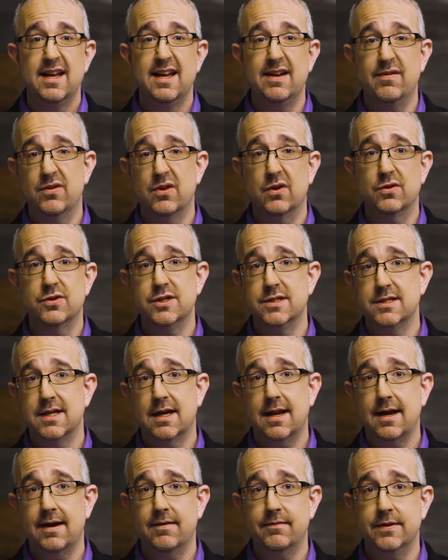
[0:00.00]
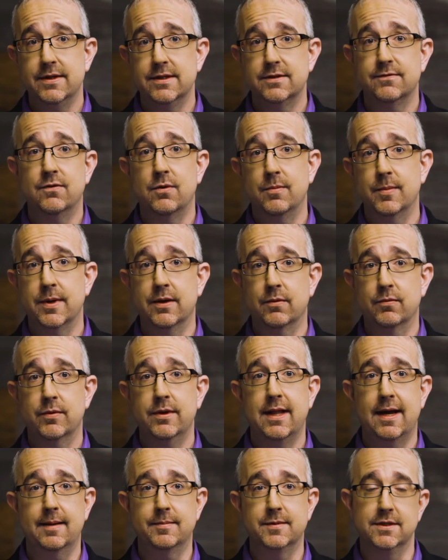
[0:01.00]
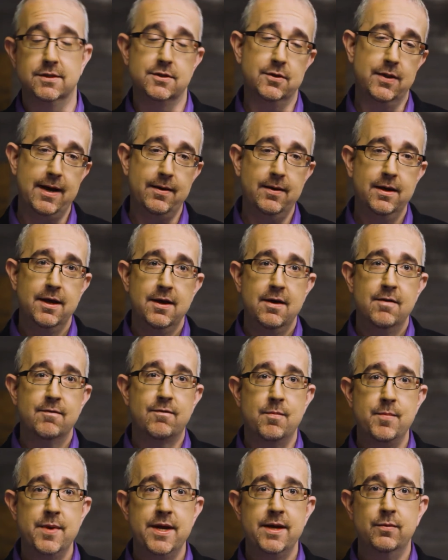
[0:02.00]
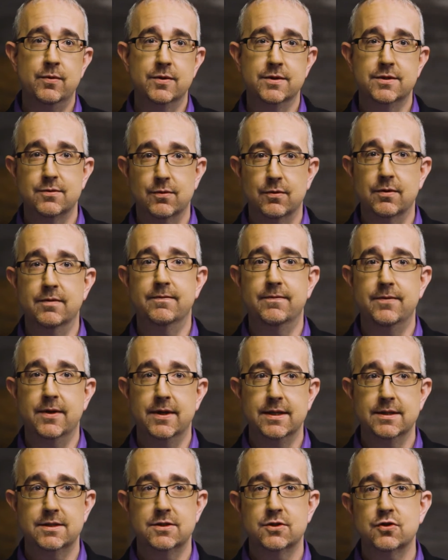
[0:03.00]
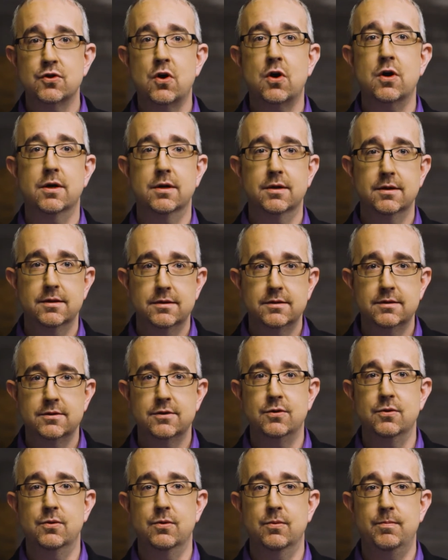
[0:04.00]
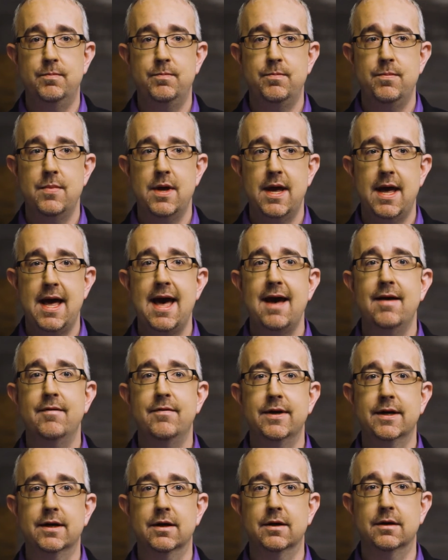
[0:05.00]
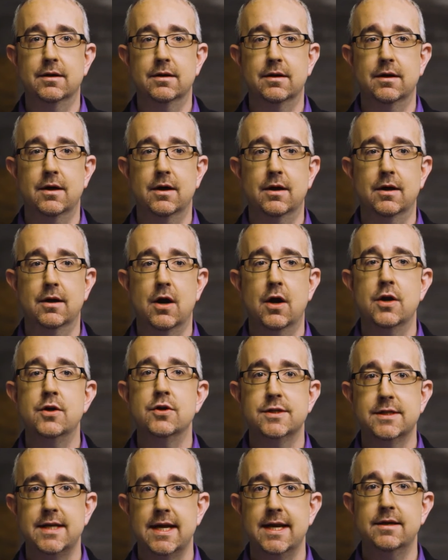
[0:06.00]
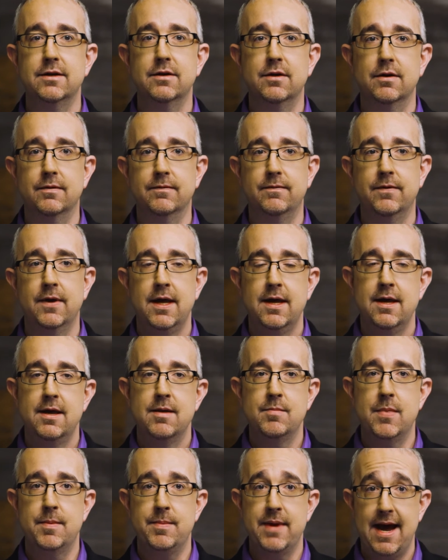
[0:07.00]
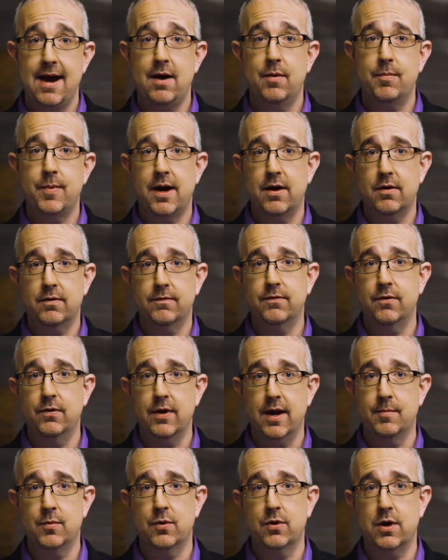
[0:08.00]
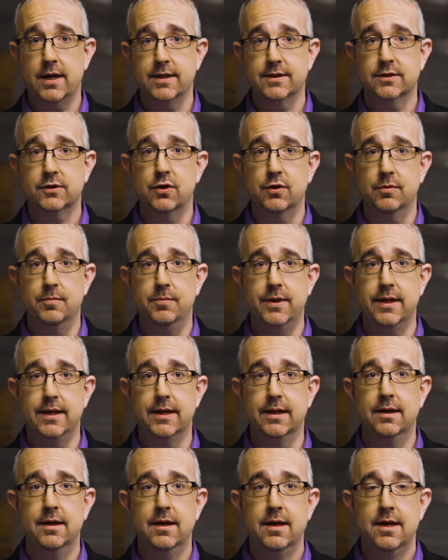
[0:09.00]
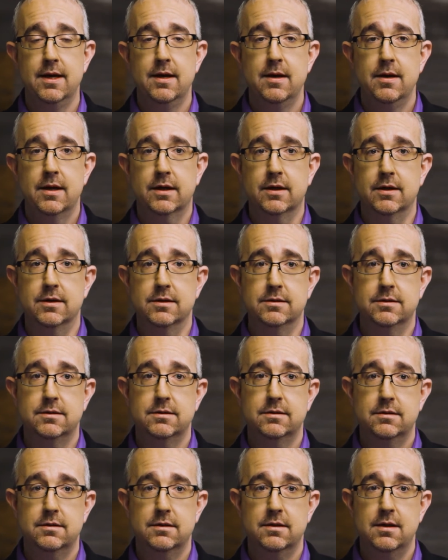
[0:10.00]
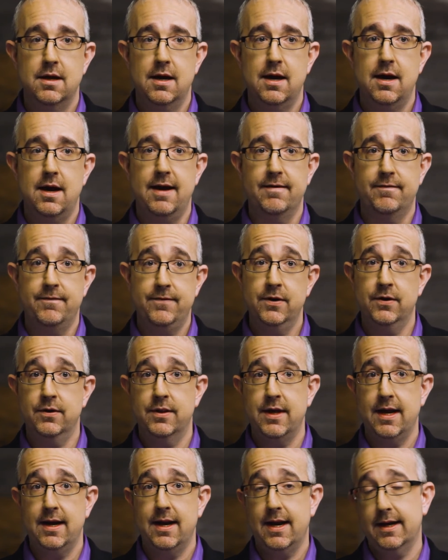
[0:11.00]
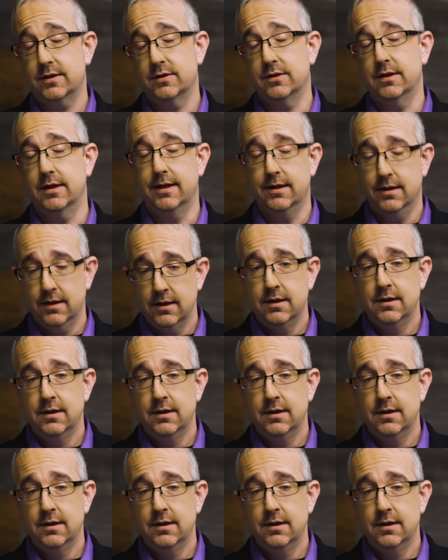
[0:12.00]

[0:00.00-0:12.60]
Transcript: even though she's not having these fulminant relapses. So that, for me, was sort of the start to having a understanding of maybe how powerful MRIs could be. Because I feel that actually